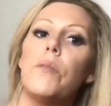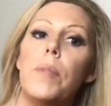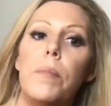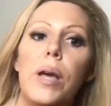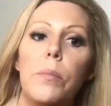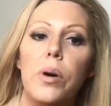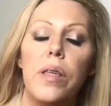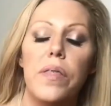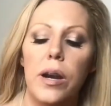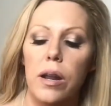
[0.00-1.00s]
or maybe I put
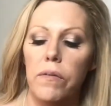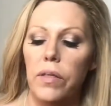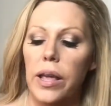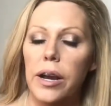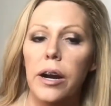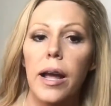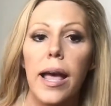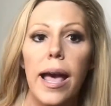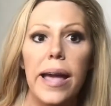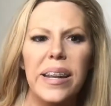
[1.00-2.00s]
a thin enough layer
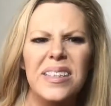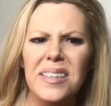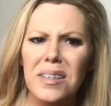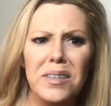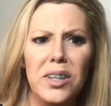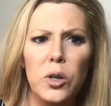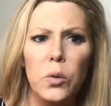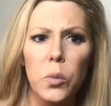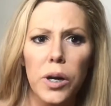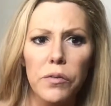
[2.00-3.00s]
and it still
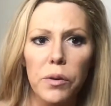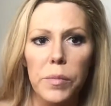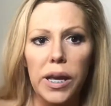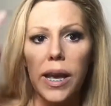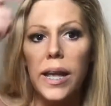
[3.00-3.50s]
didn't work for me.